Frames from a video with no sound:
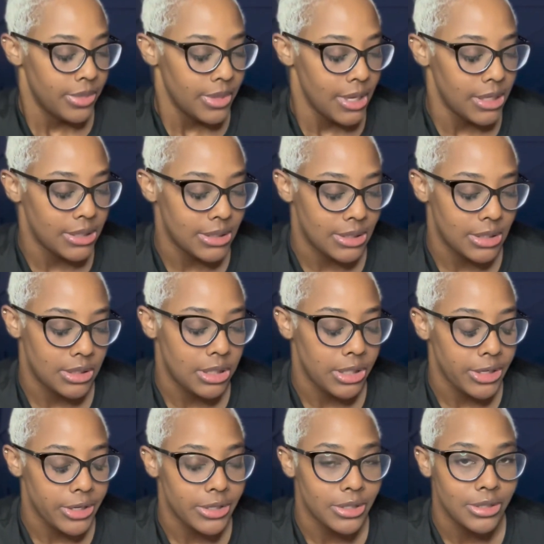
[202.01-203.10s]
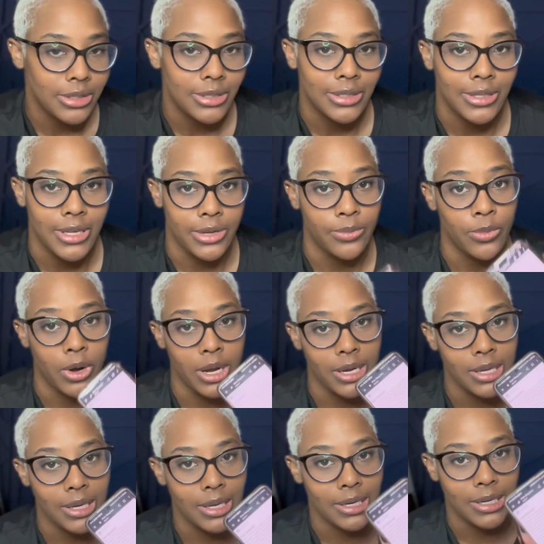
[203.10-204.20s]
it's clear in
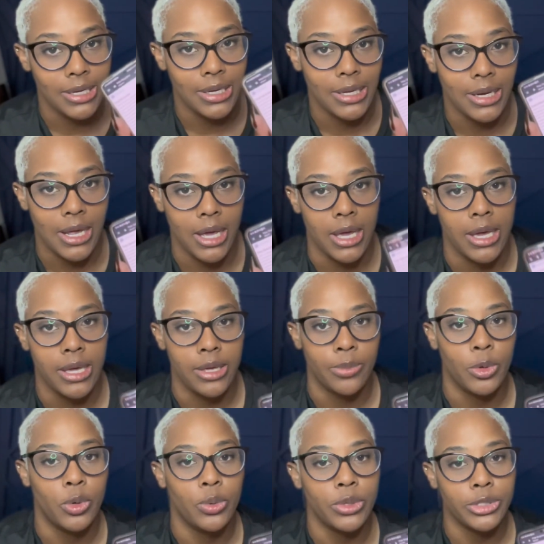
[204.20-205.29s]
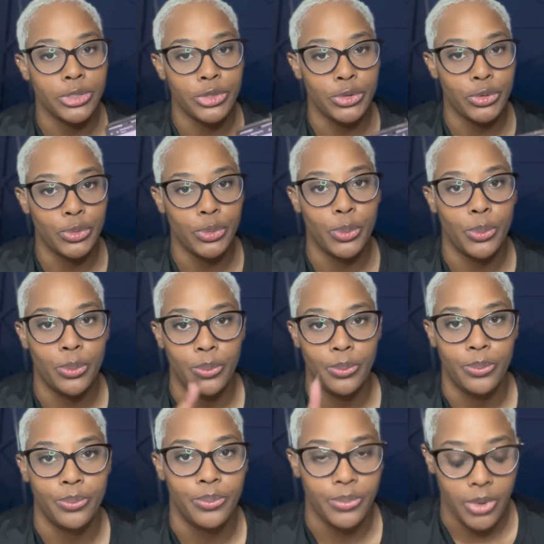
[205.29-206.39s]
writing. And again, I am going to
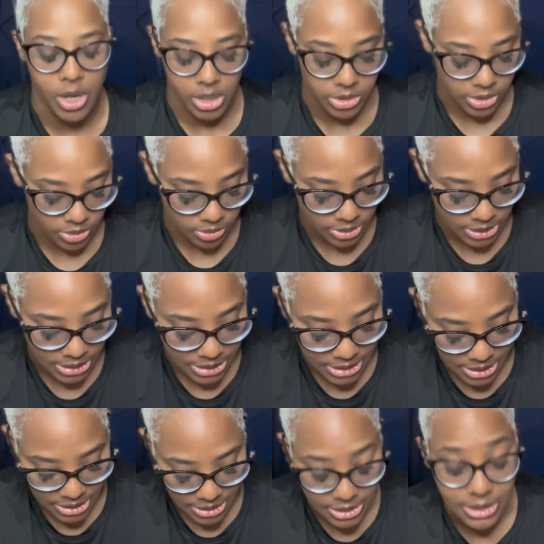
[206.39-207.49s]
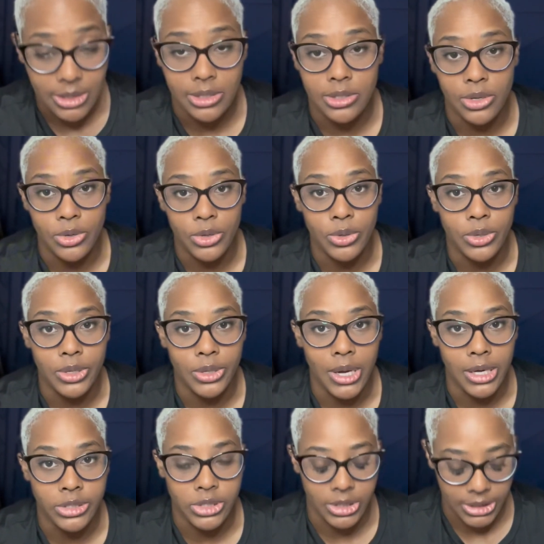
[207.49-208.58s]
also list this so you can
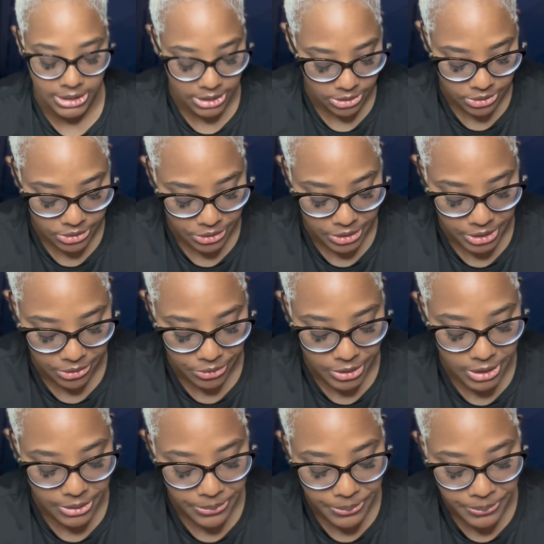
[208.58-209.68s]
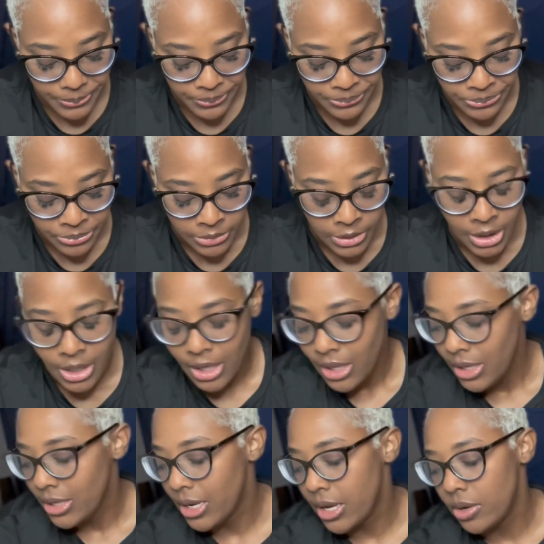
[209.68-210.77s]
actually see the screen and read it.
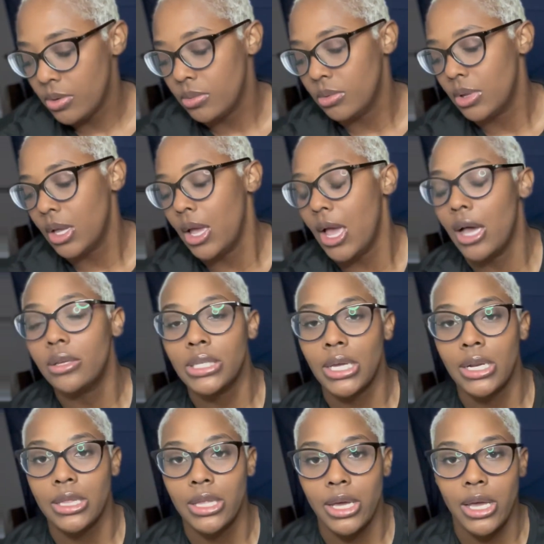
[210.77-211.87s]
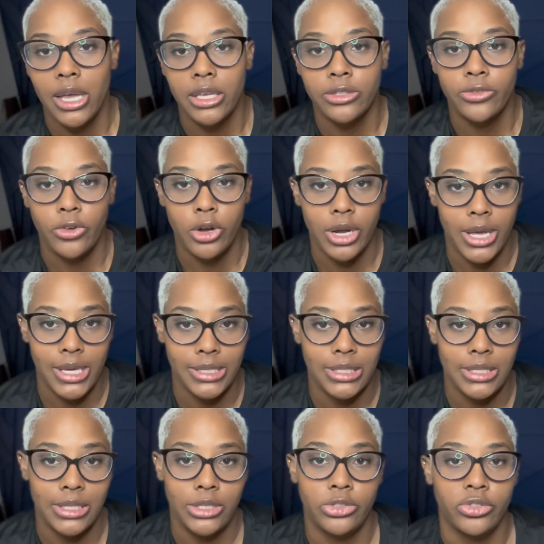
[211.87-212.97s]
Now, outside of that, as far as
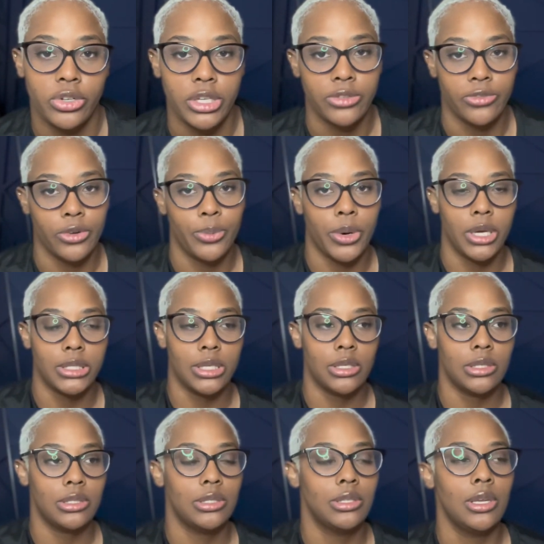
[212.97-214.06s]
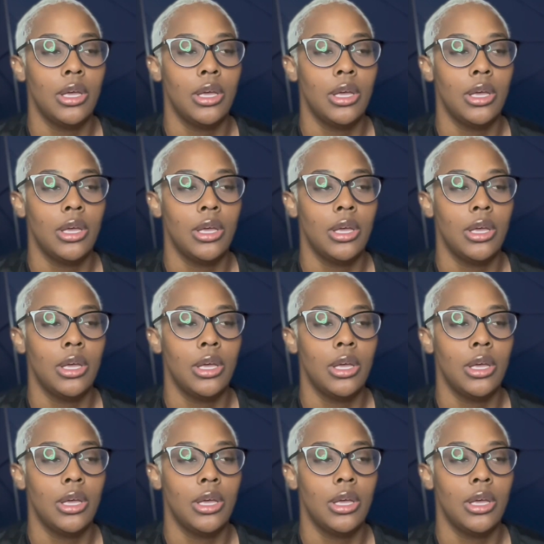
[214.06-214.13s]
the transfer process,